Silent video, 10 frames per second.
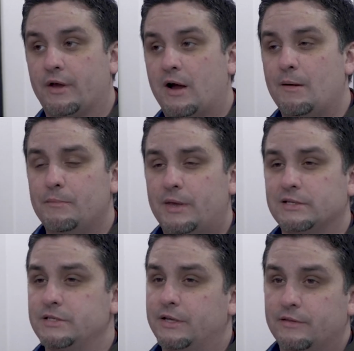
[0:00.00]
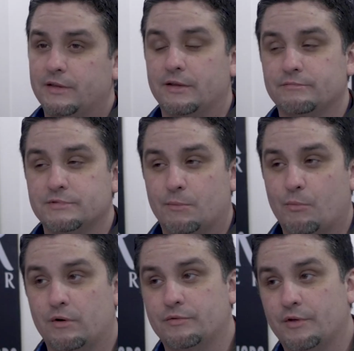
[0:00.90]
I'm guessing that it's
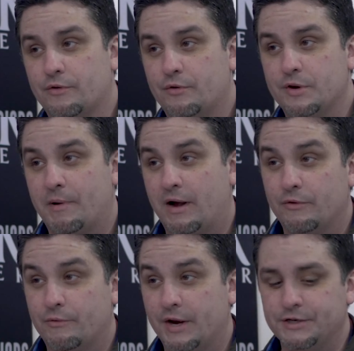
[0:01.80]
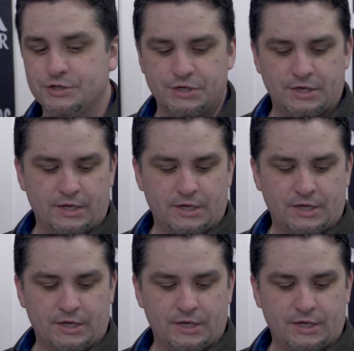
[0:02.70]
somewhere in the 30-pound range.